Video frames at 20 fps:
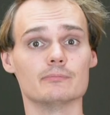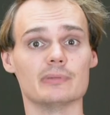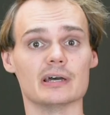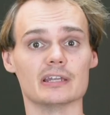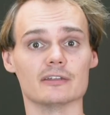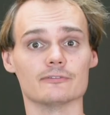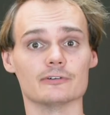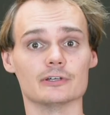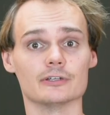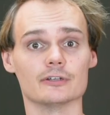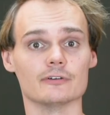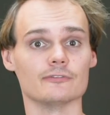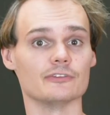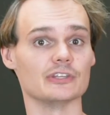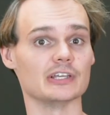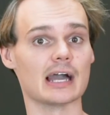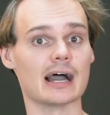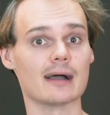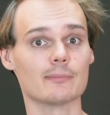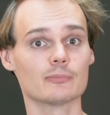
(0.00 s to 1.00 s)
benefit of
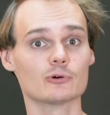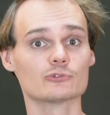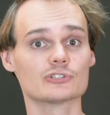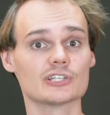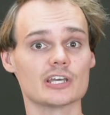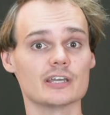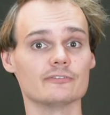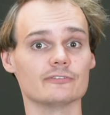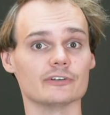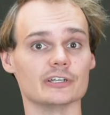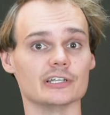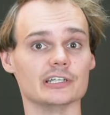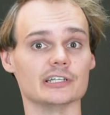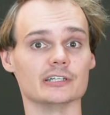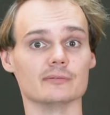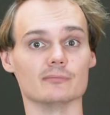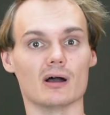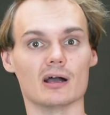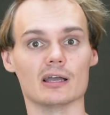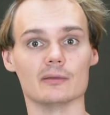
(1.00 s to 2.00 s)
the Apple TV, in
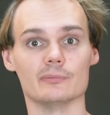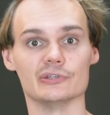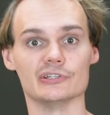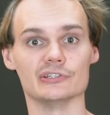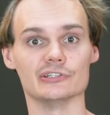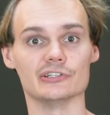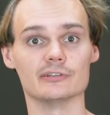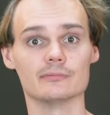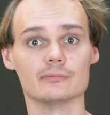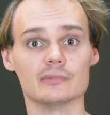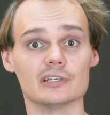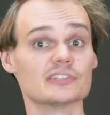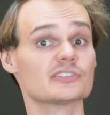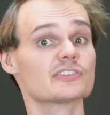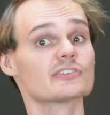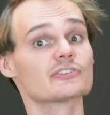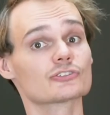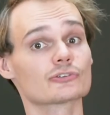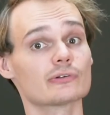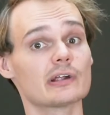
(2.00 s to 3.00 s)
my opinion, is the
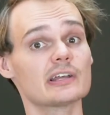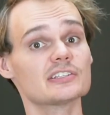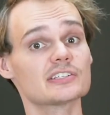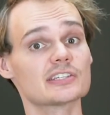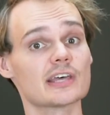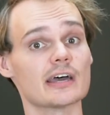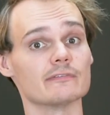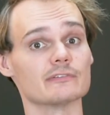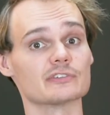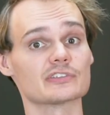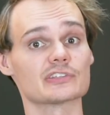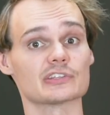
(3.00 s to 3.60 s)
screensavers